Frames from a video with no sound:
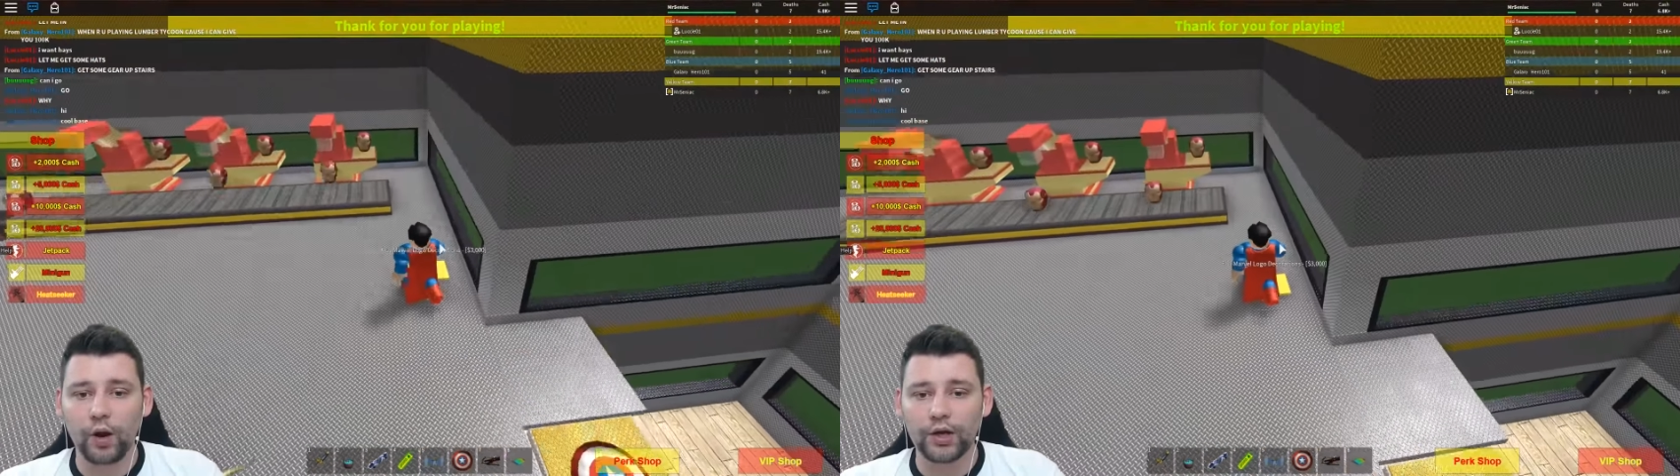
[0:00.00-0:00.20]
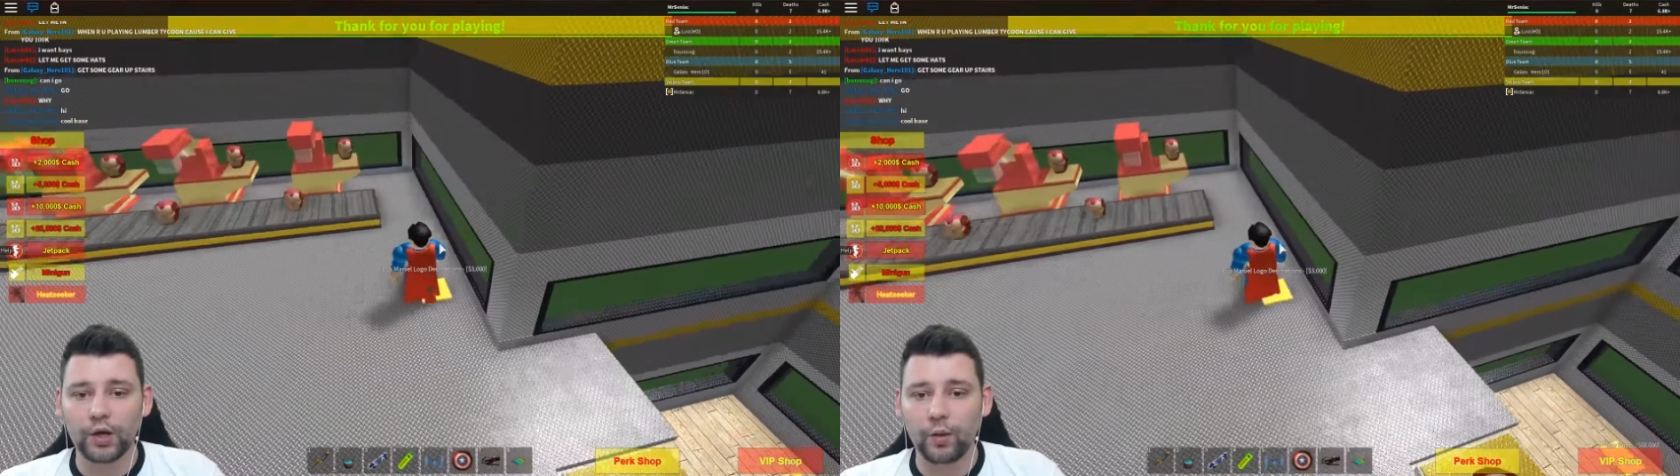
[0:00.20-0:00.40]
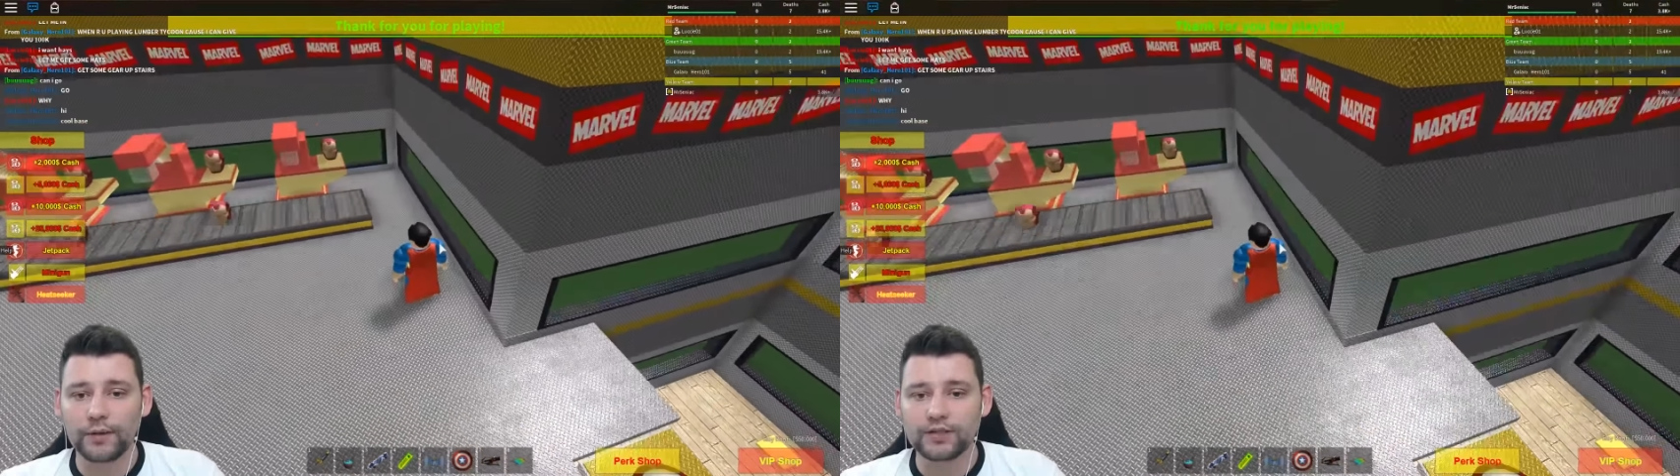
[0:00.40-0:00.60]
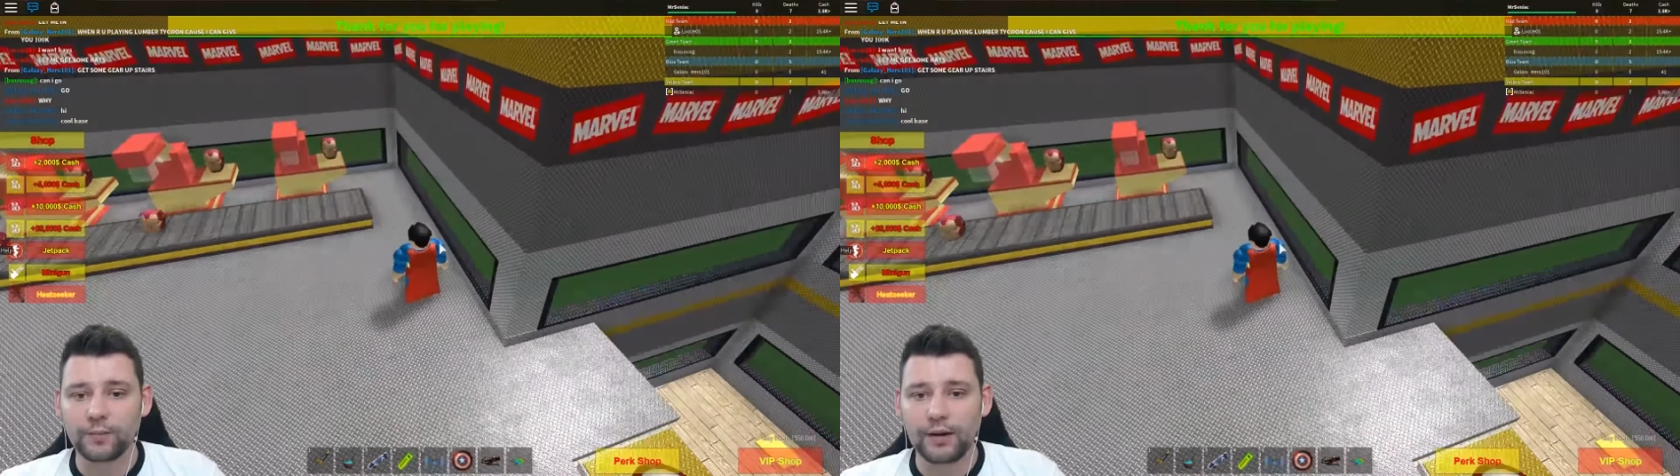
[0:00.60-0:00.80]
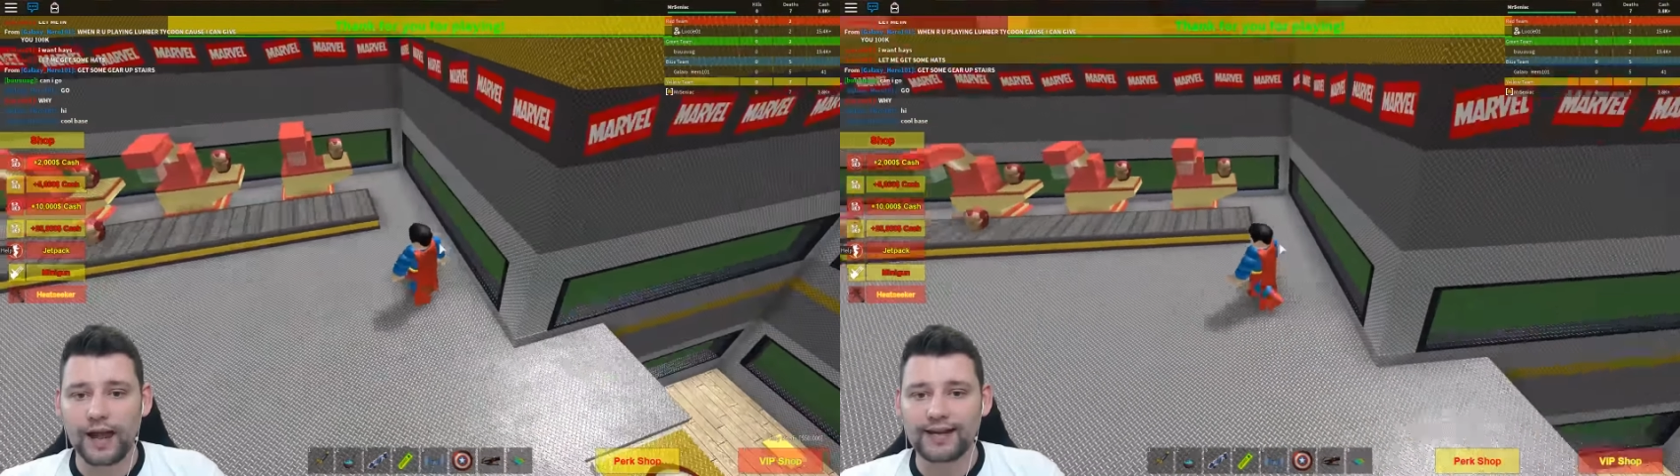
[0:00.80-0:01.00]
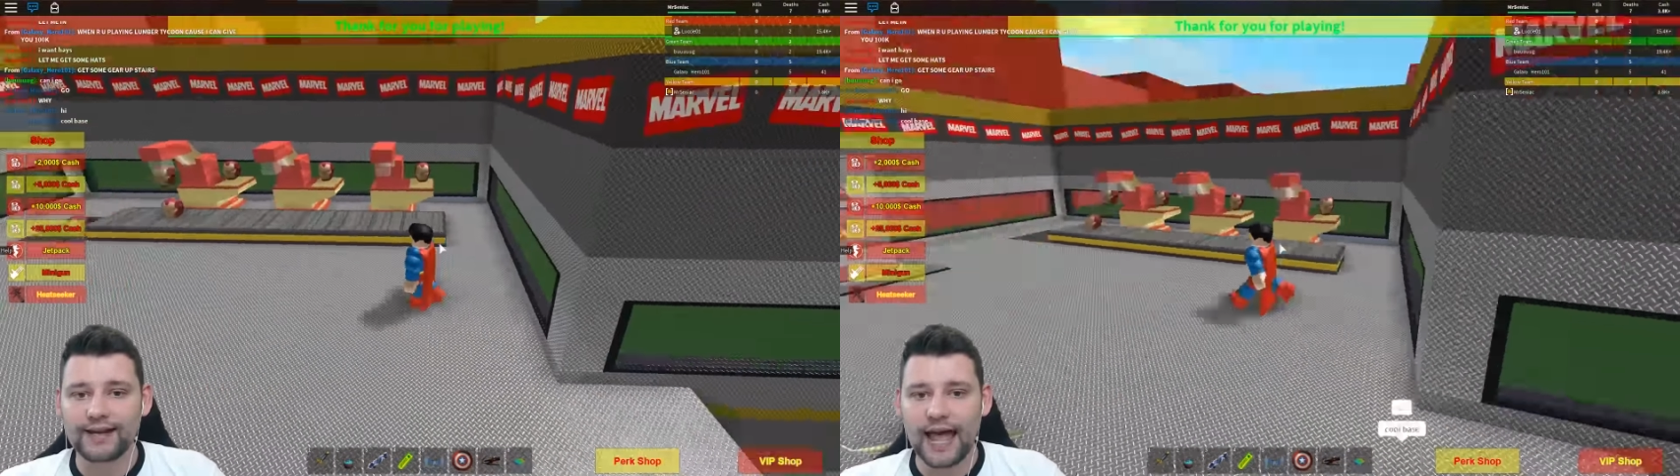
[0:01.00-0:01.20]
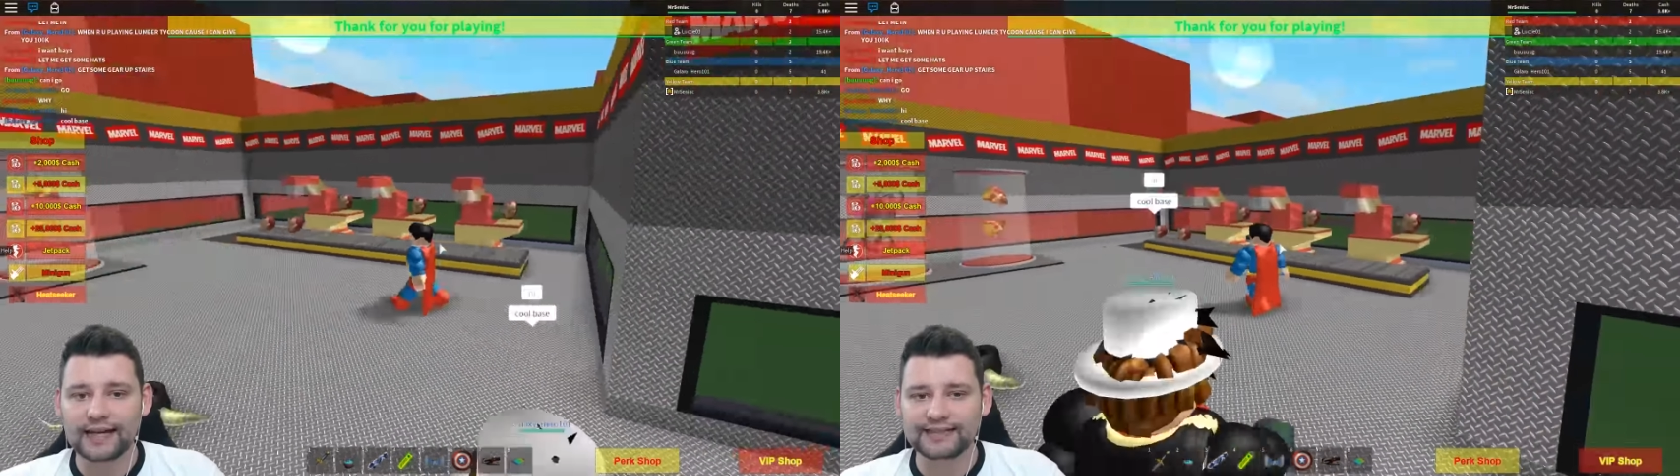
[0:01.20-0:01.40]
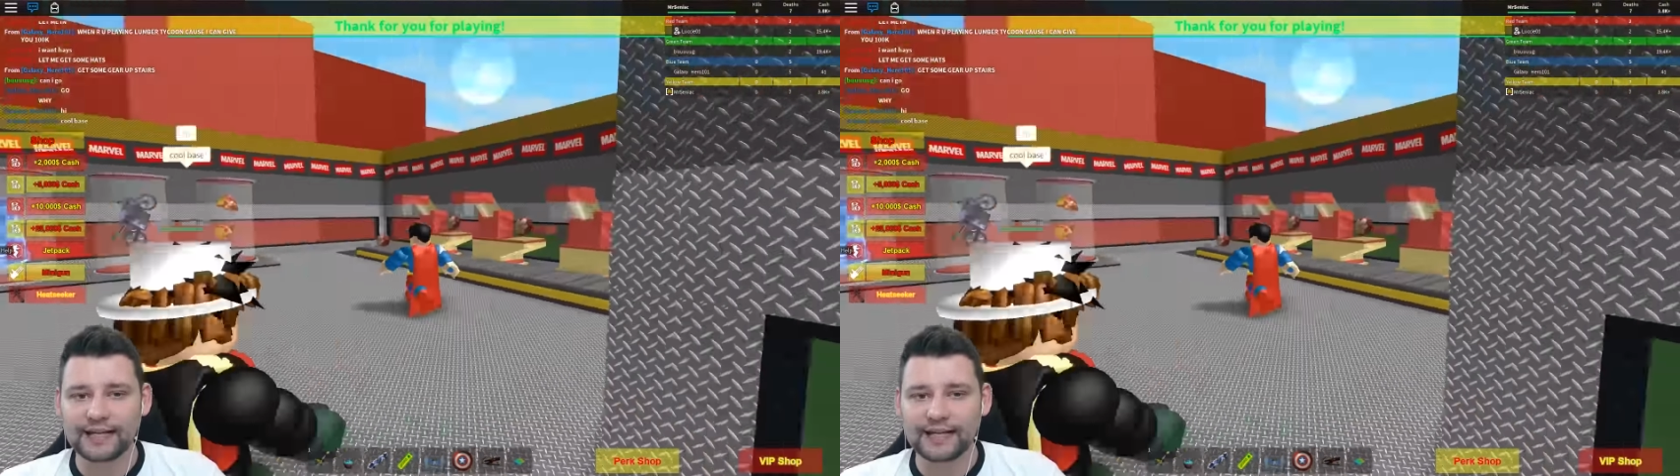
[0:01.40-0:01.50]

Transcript: what you want me to play next,